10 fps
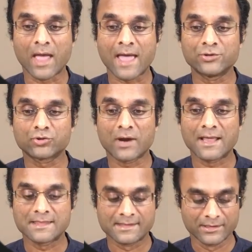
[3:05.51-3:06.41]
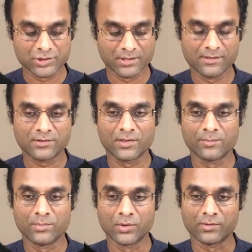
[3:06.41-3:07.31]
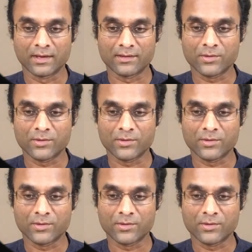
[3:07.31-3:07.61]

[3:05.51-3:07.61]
add transitions to the music.